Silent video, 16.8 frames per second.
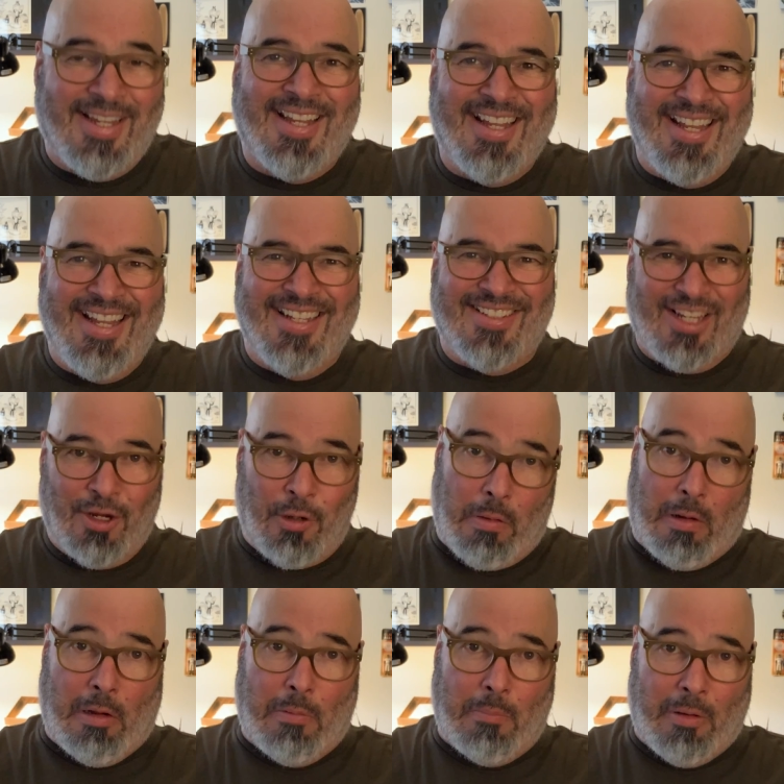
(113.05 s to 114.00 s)
it's like
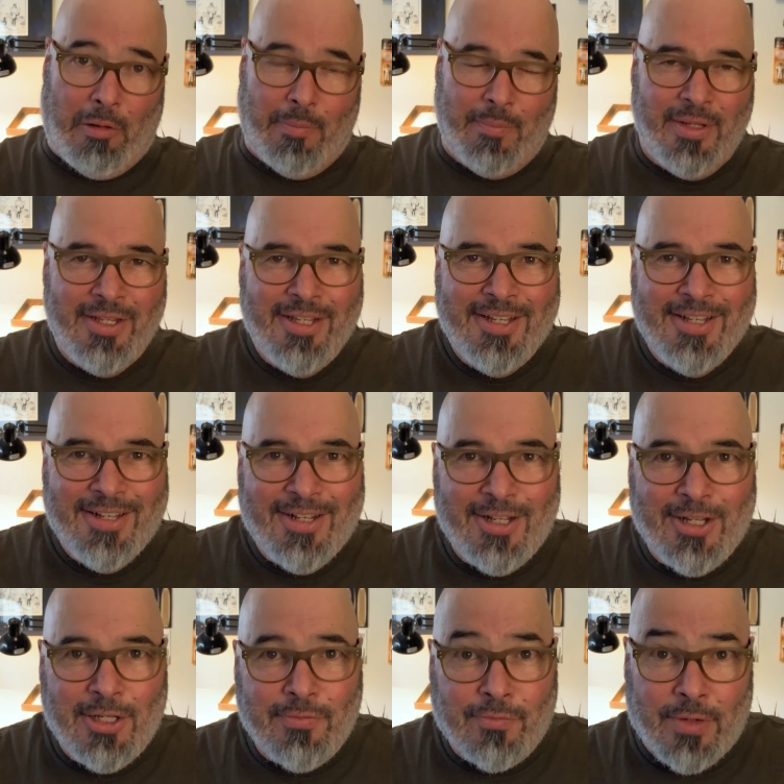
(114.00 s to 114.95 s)

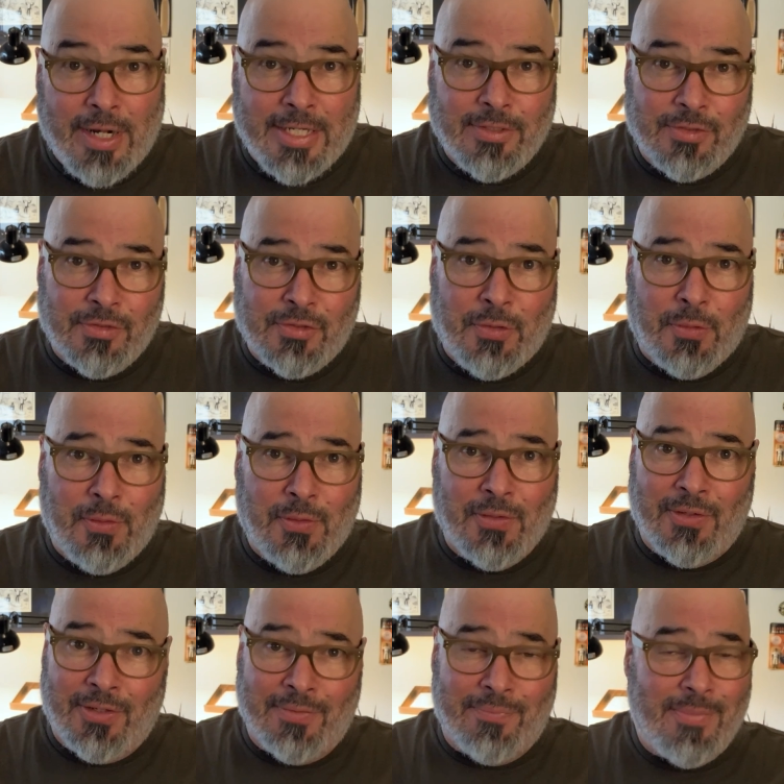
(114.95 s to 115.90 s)
Francis
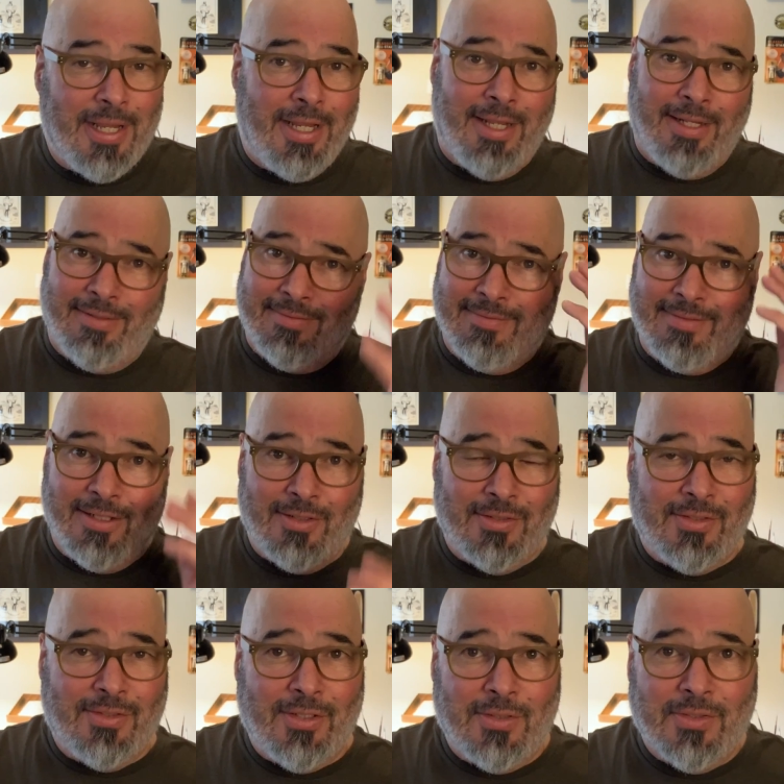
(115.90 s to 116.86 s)
Kohler, man,
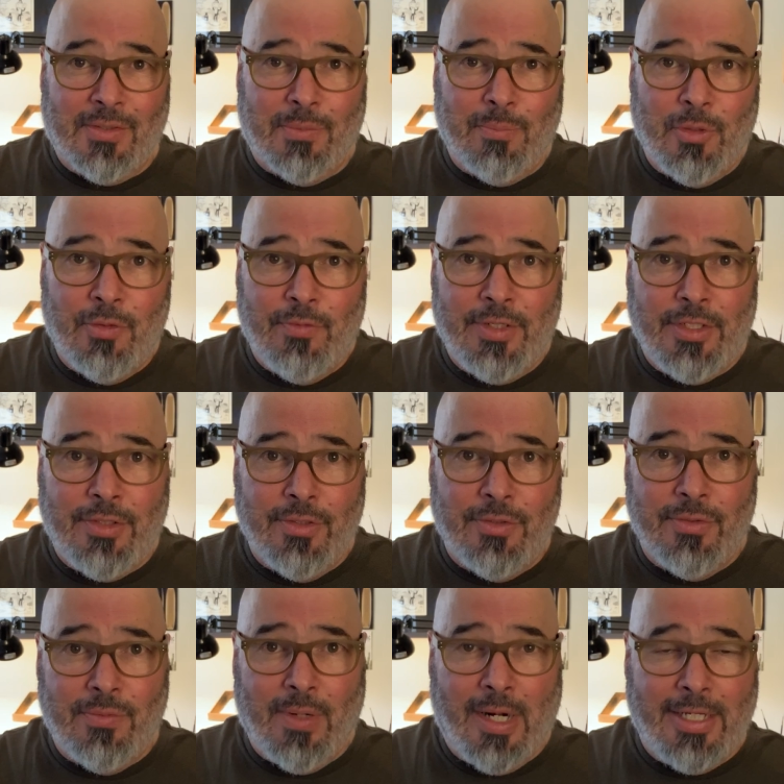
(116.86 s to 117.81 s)
there's a movie
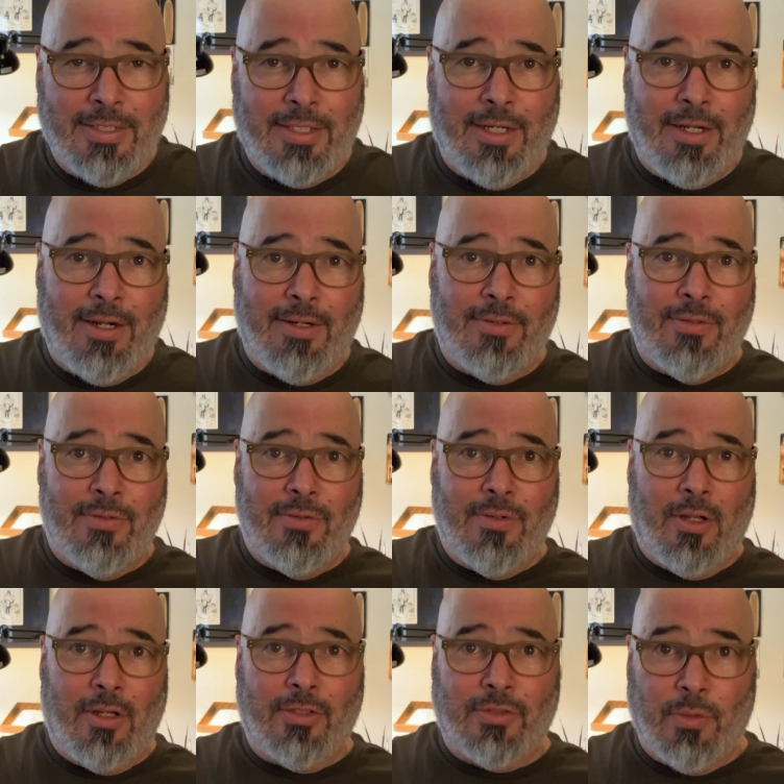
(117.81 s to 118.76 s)
dude right there
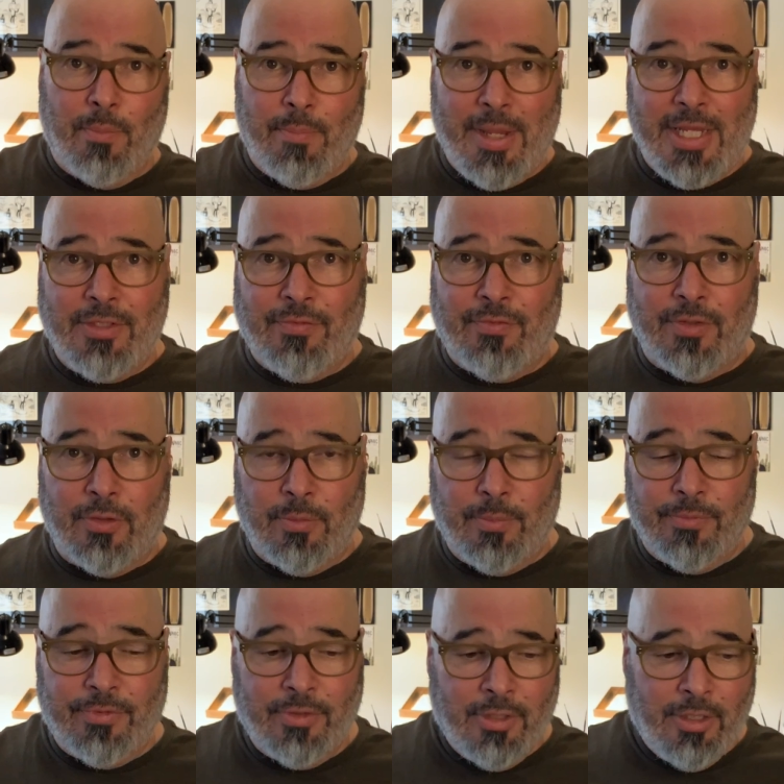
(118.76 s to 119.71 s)
who also makes
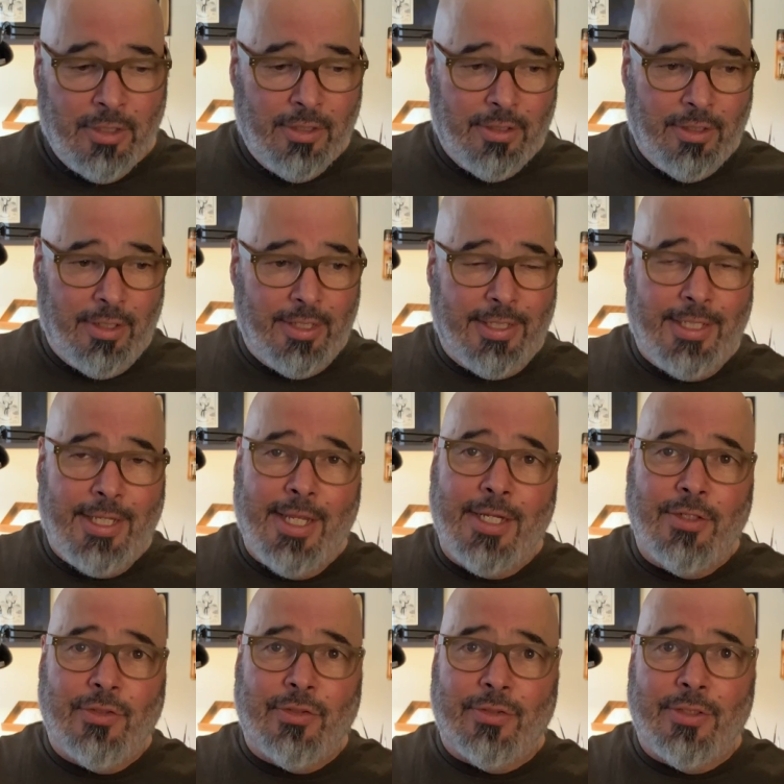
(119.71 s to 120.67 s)
films on
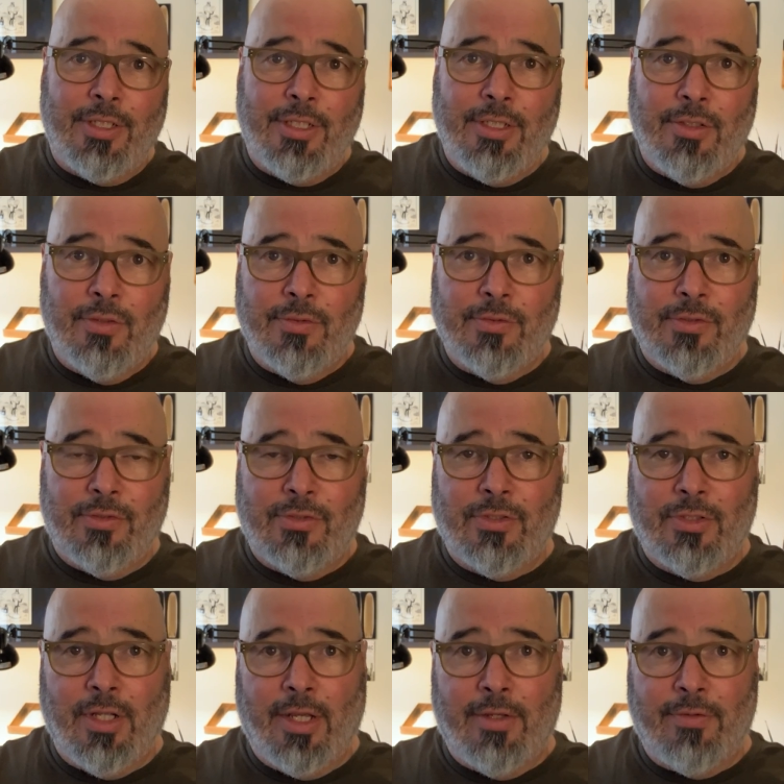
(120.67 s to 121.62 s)
occasion. He knows his
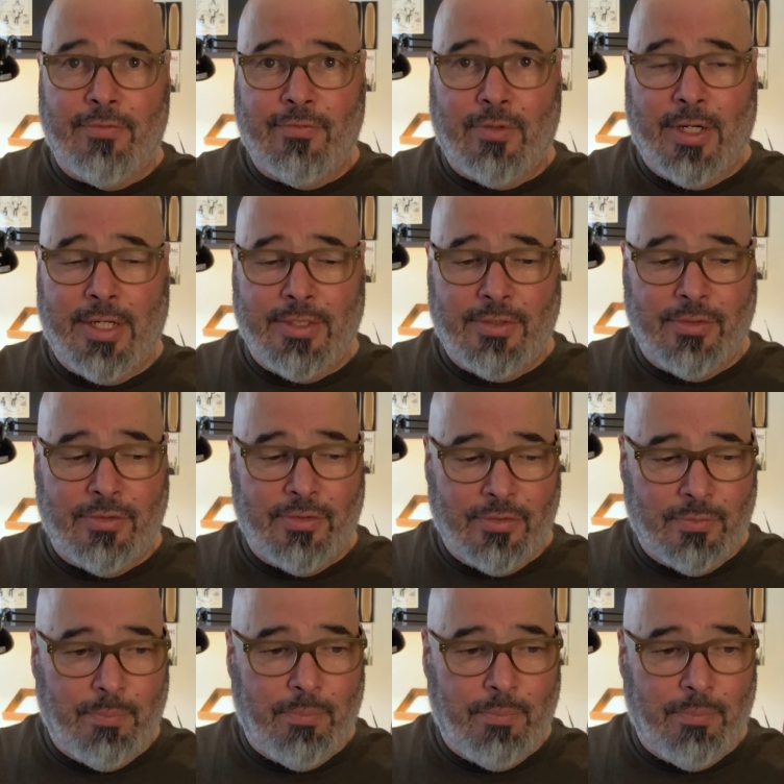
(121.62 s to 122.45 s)
stuff. Francis is